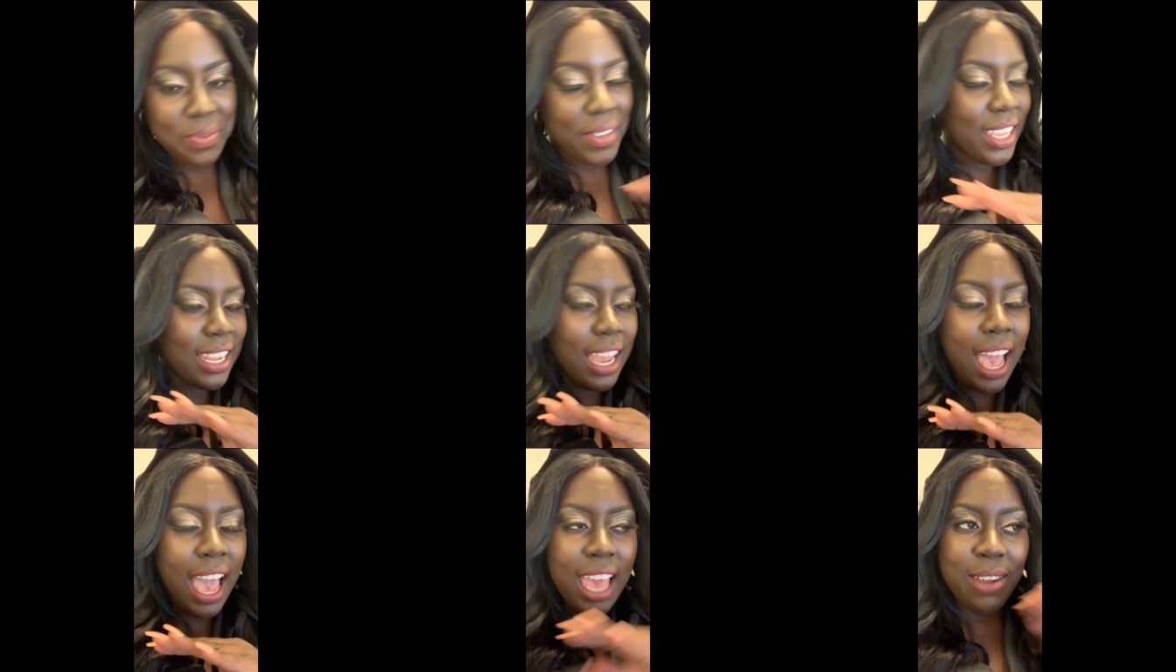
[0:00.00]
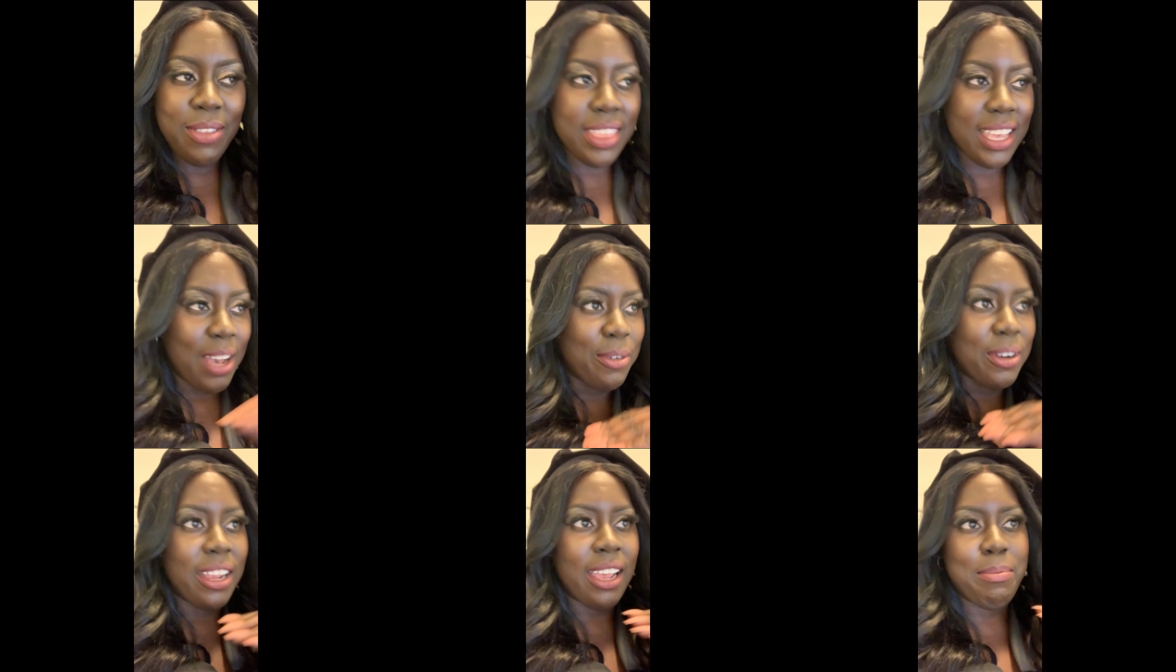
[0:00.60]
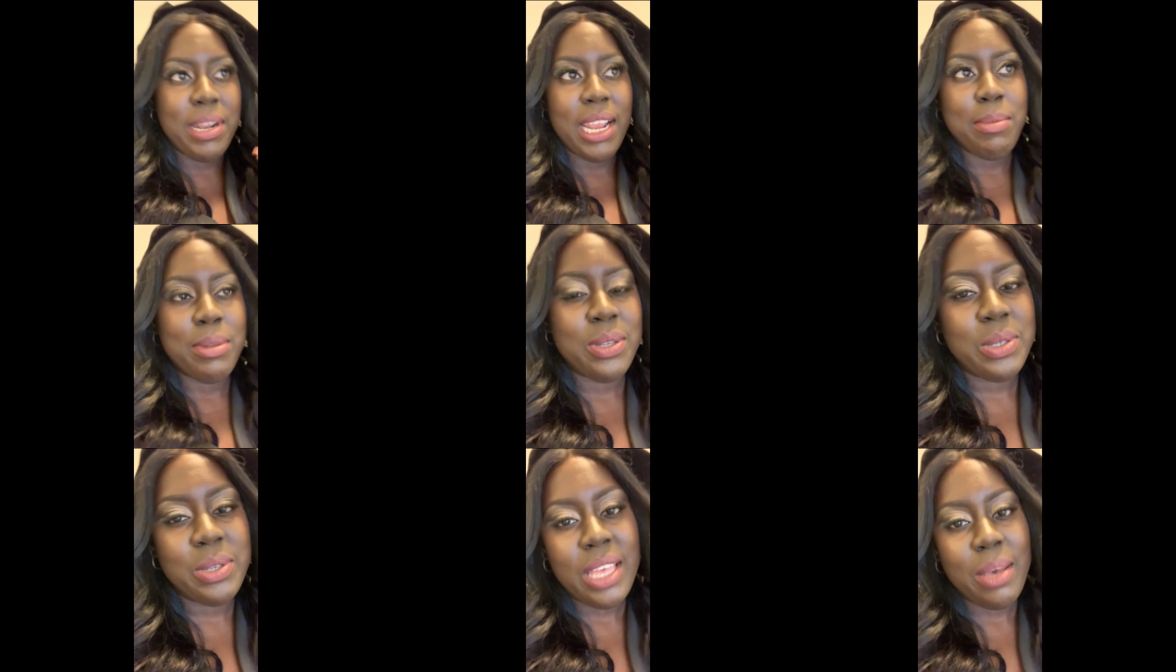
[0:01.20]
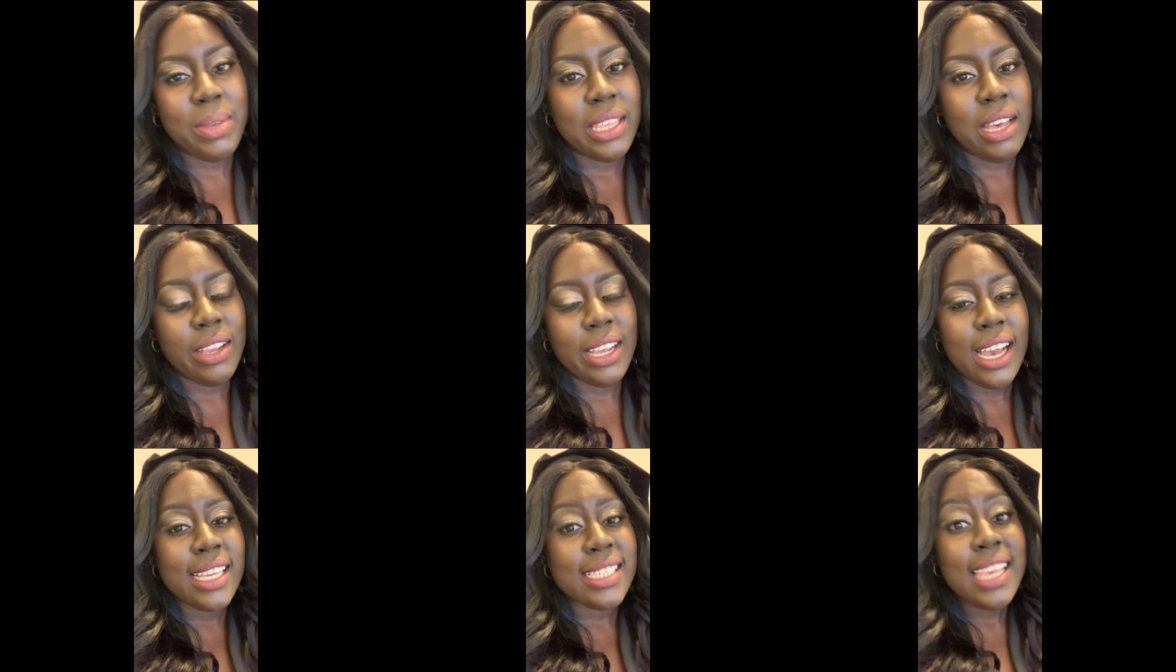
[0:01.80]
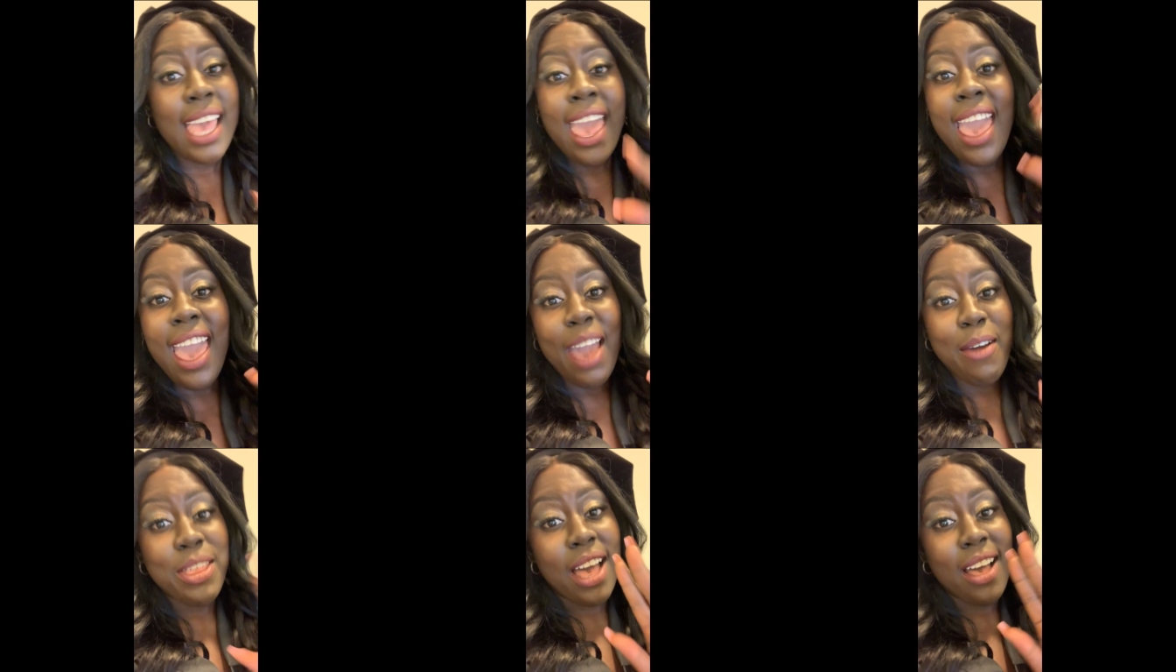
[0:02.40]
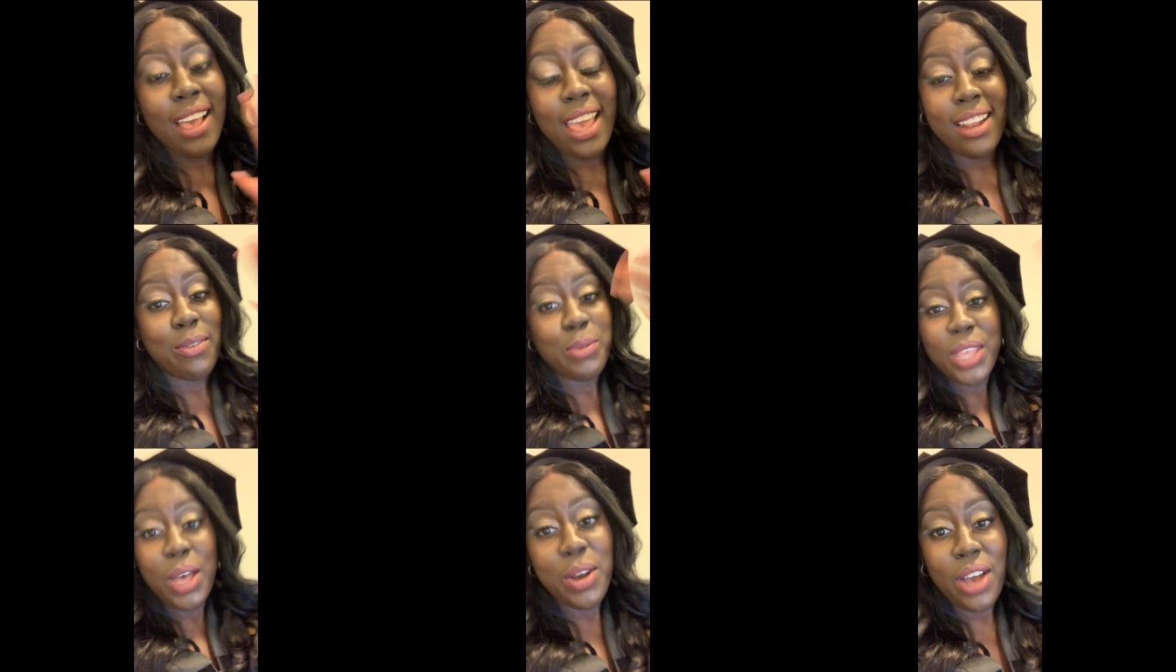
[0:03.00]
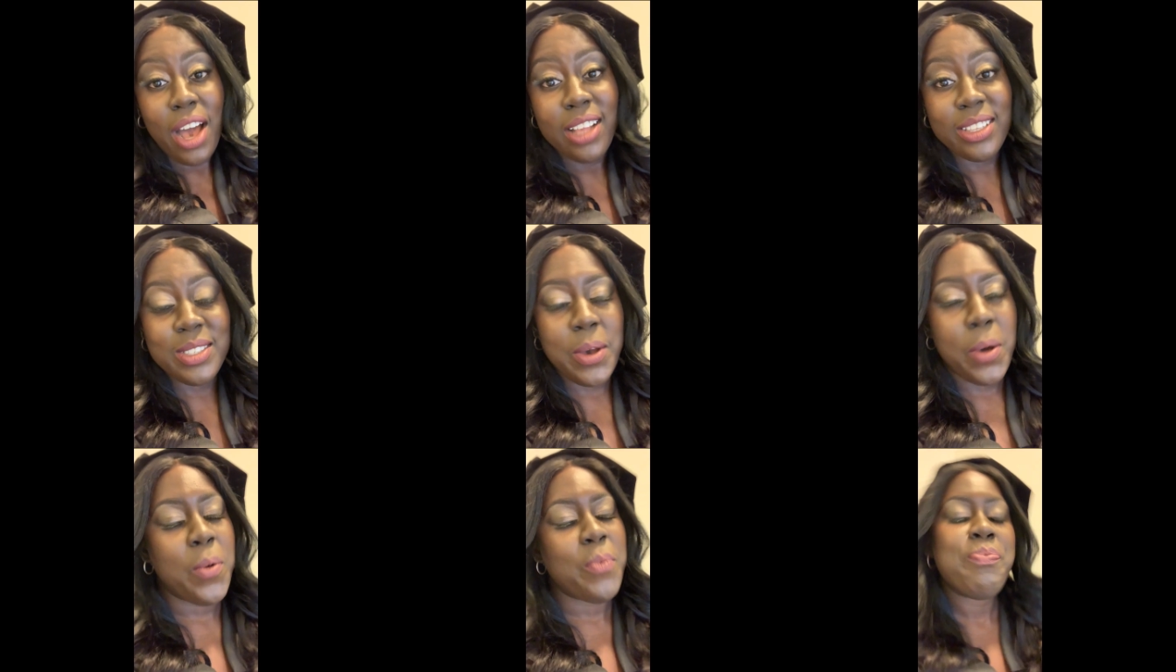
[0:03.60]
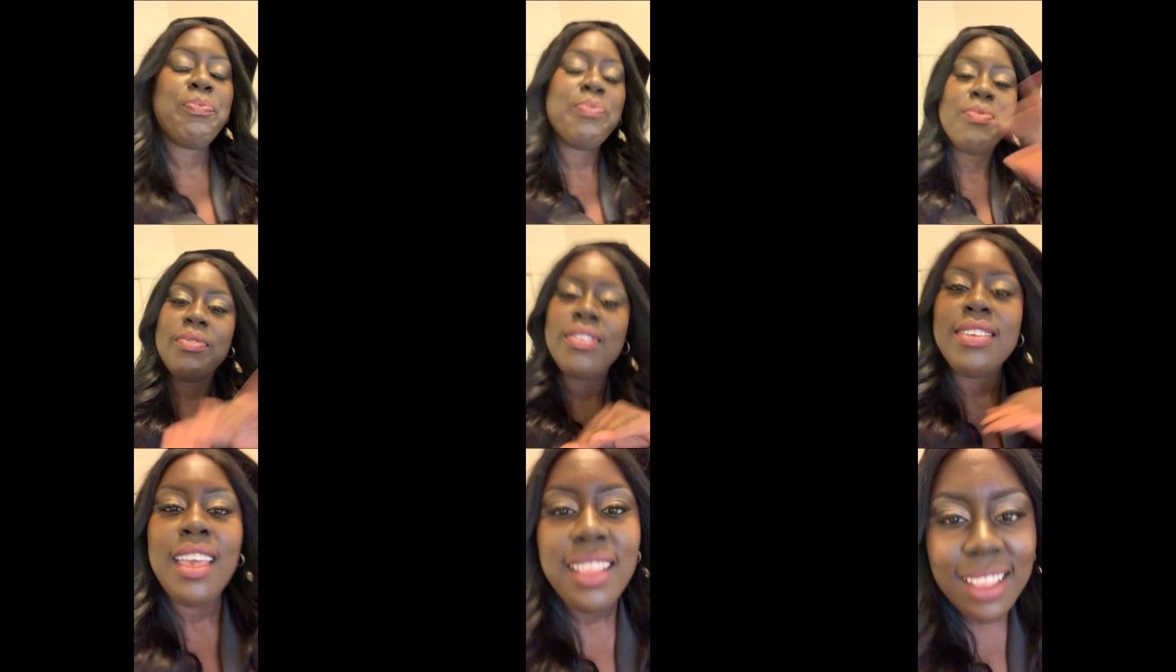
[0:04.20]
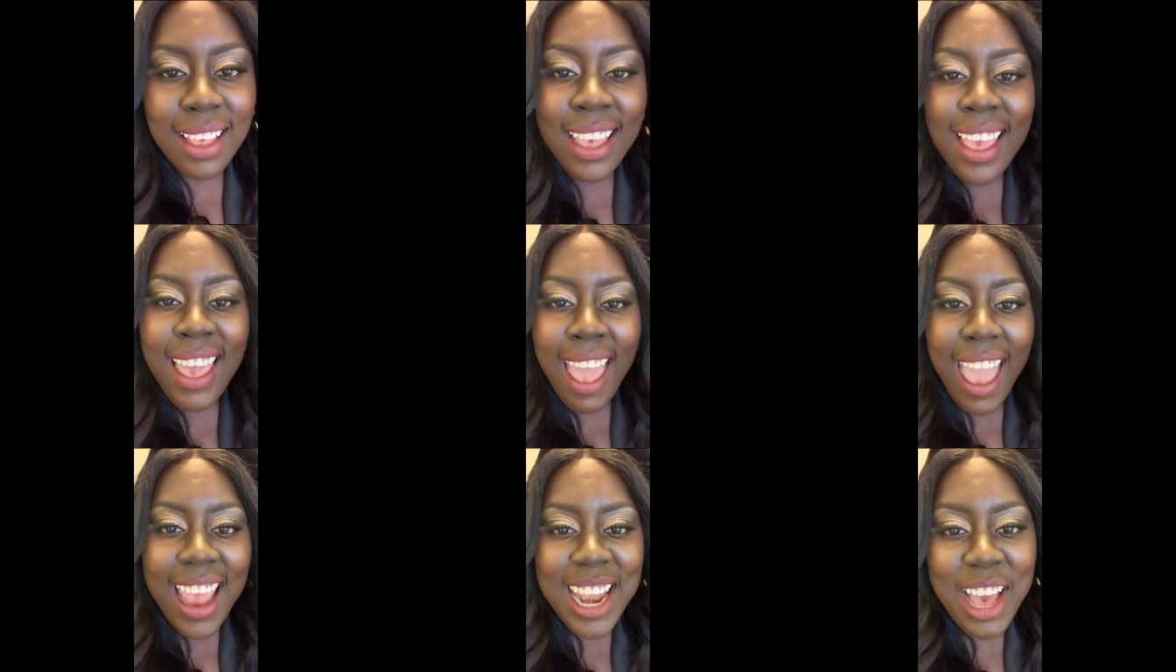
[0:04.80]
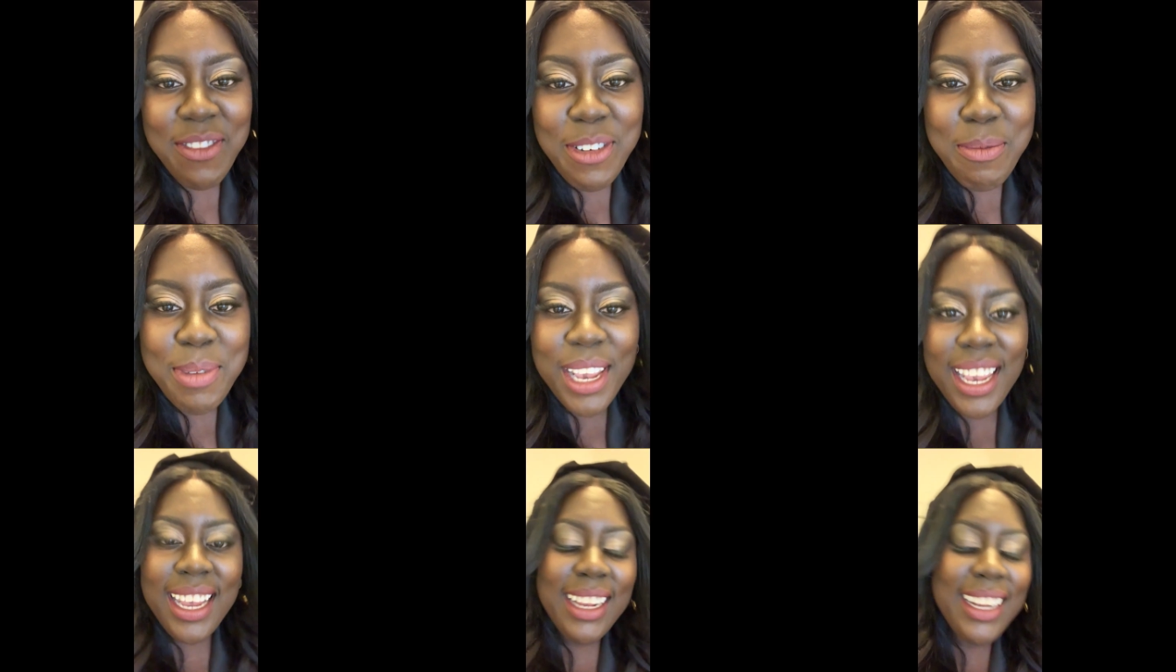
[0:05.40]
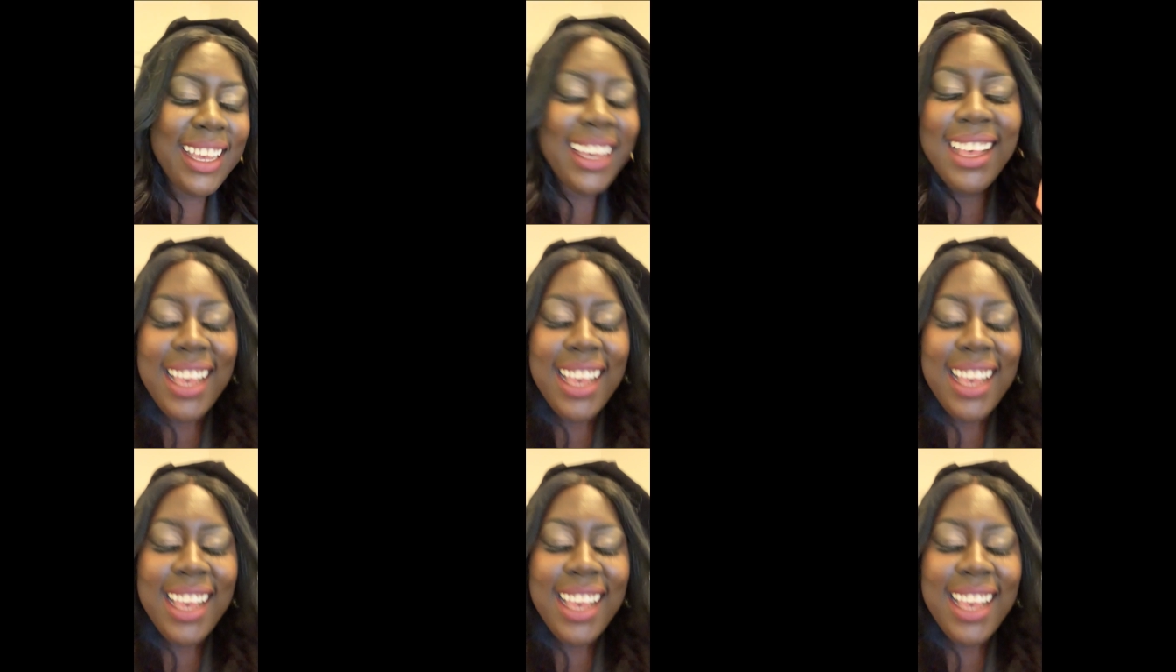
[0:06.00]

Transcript: And I don't think I would have been able to do that without you guys and without God. So enough of being,